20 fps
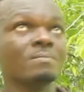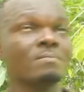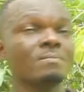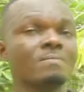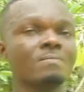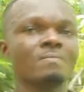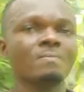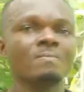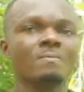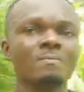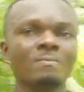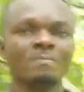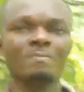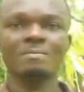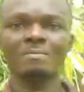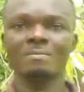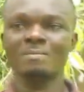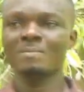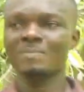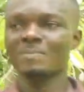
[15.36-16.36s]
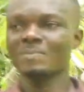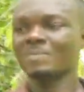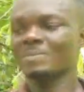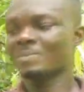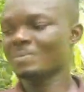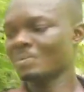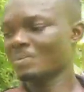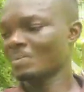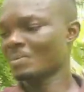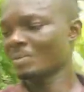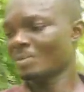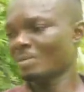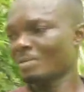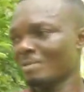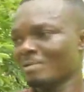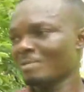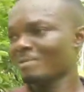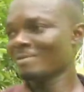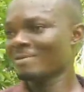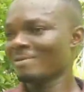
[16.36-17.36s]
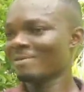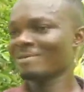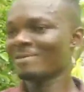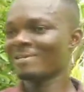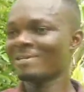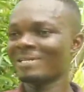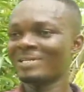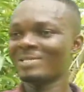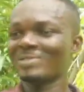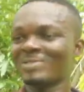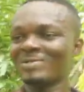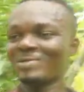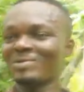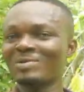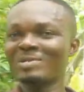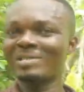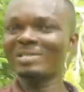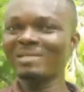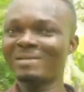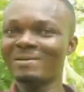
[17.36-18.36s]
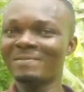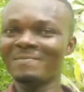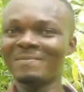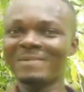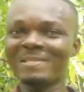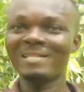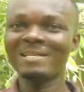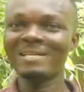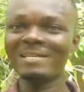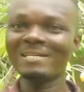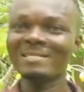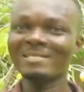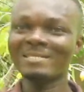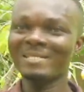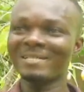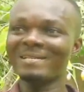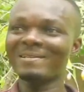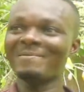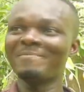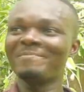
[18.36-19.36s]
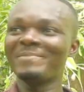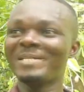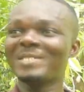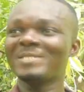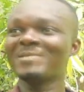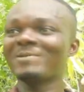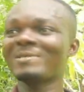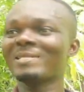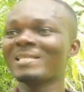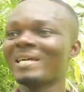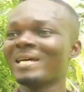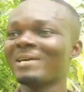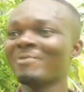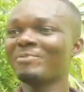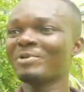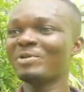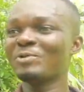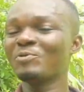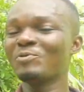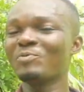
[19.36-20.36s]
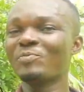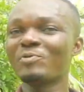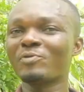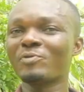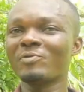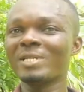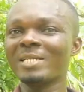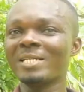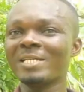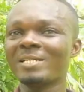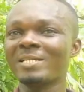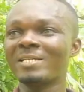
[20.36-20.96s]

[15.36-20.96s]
kindly take us through what's happening here today. Okay, so um, there is a major time we do pruning.